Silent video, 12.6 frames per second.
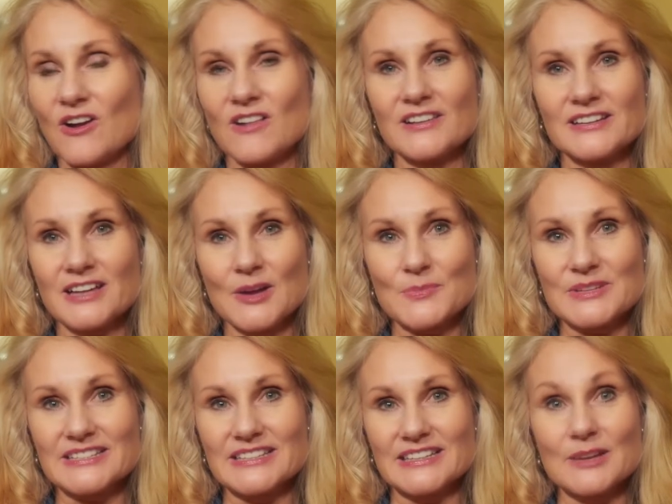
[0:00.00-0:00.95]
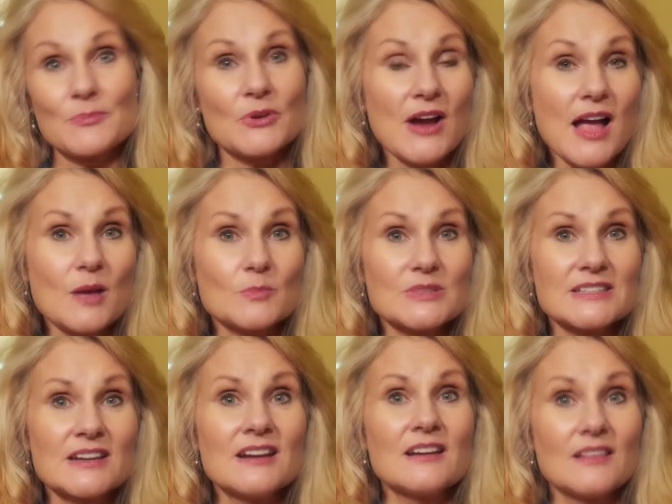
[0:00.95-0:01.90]
all-encompassing, and
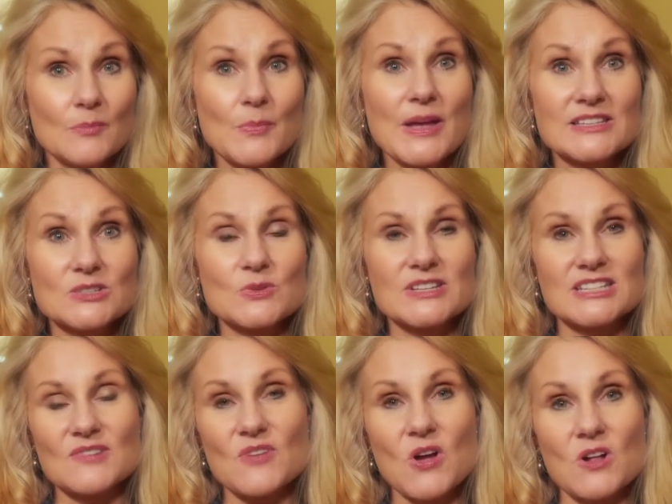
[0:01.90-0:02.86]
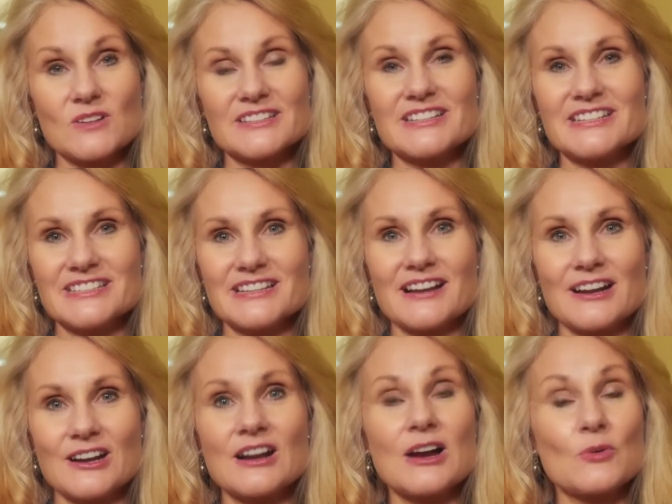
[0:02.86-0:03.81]
perhaps the best reason of all to
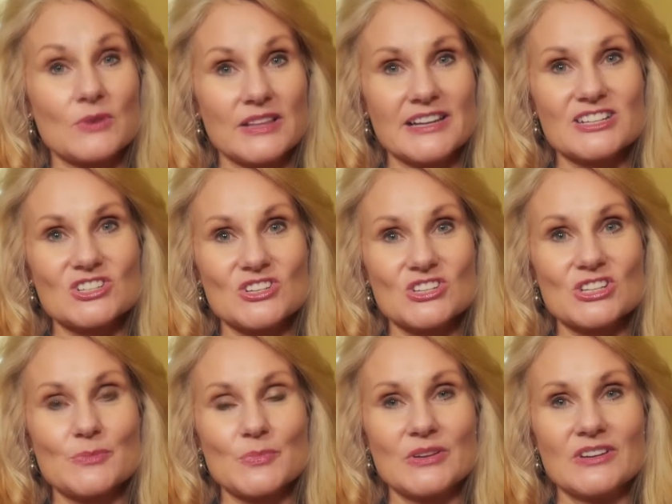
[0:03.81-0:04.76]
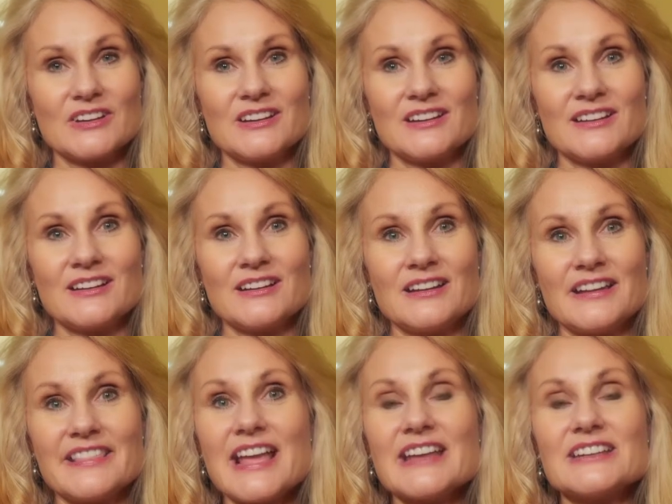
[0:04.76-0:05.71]
desire a relationship.
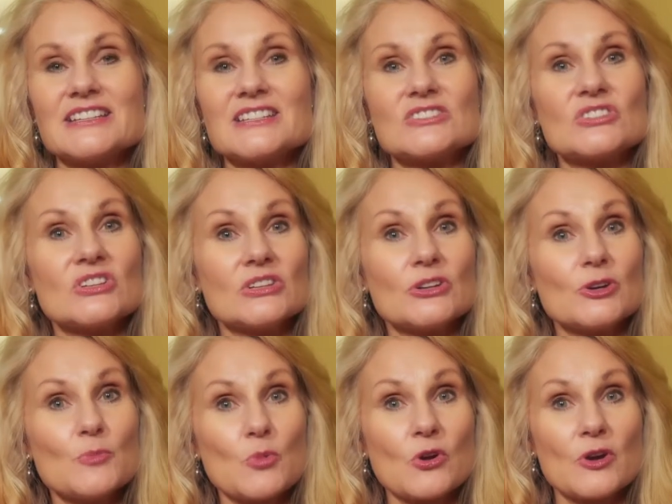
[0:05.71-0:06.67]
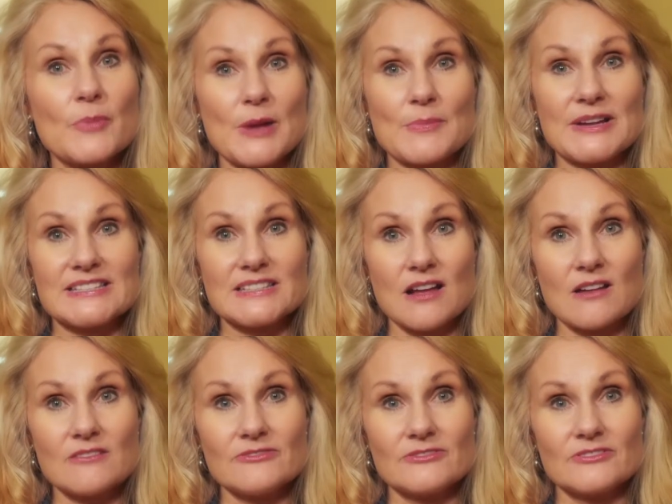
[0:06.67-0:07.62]
That is to learn more about
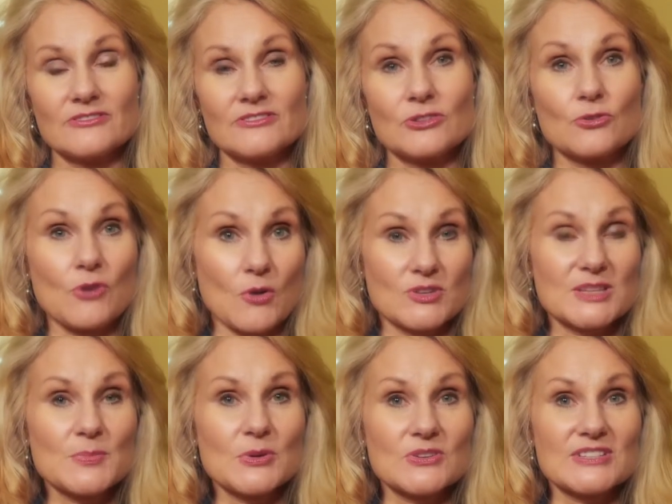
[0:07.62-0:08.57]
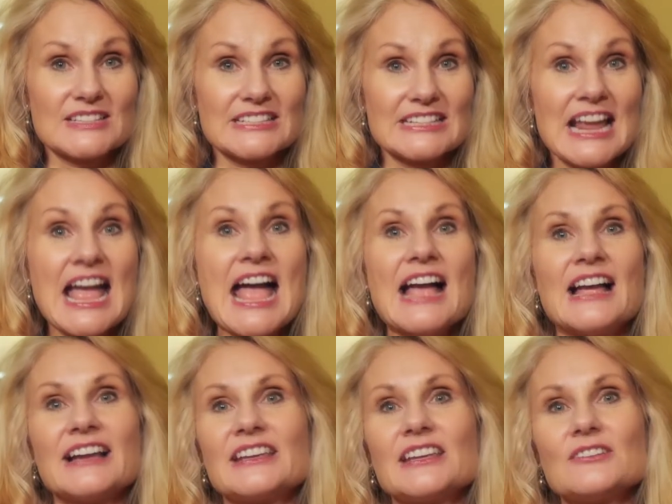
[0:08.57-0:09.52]
myself, grow as a person,
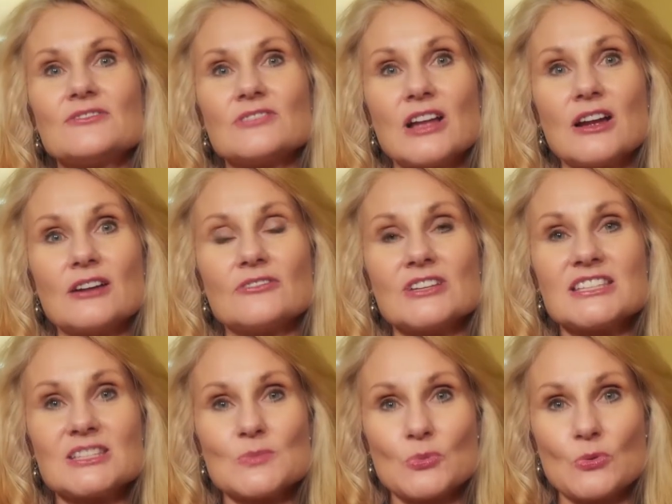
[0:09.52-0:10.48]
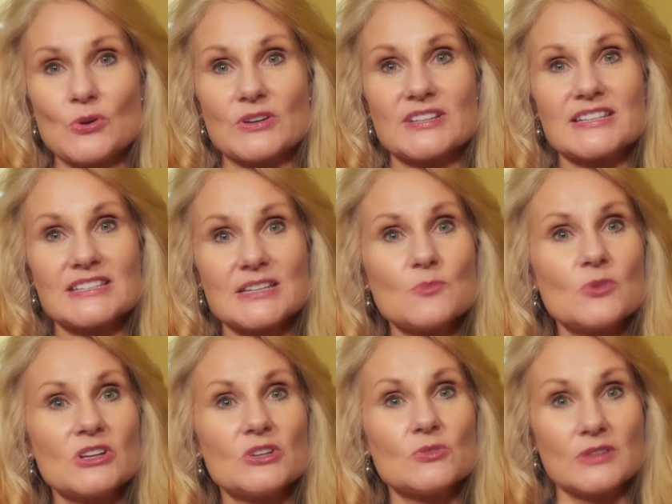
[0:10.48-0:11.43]
and give love and support to
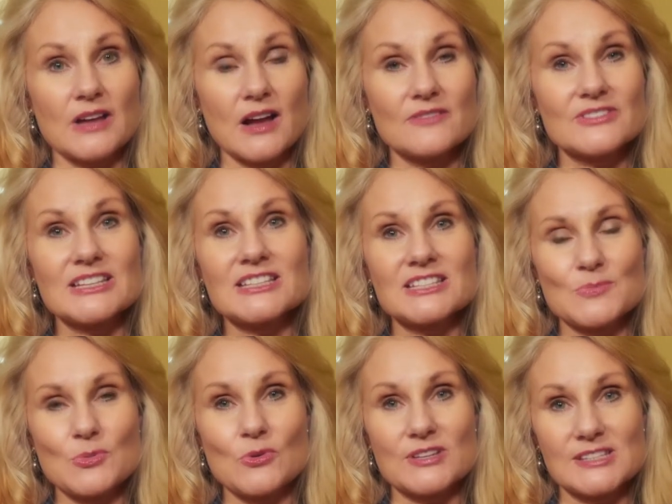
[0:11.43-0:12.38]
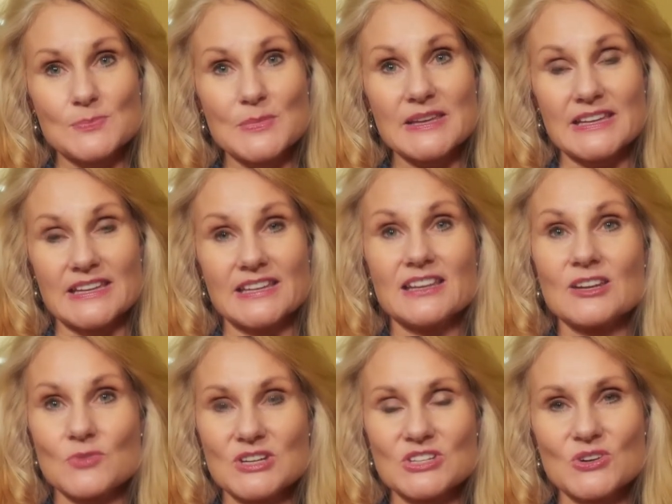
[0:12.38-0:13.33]
someone who loves and supports me
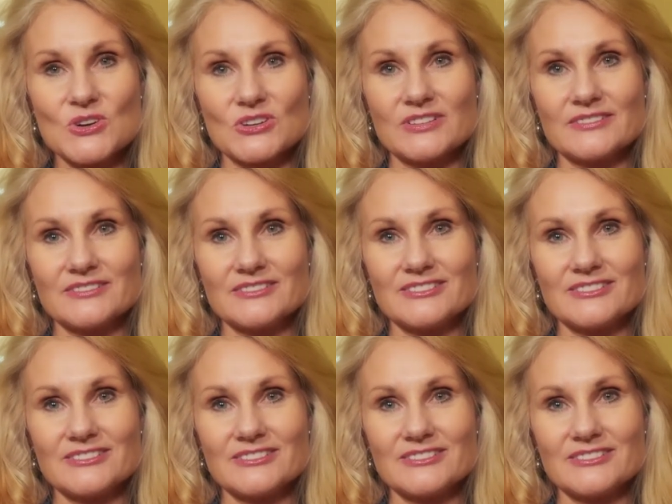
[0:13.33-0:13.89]
in return.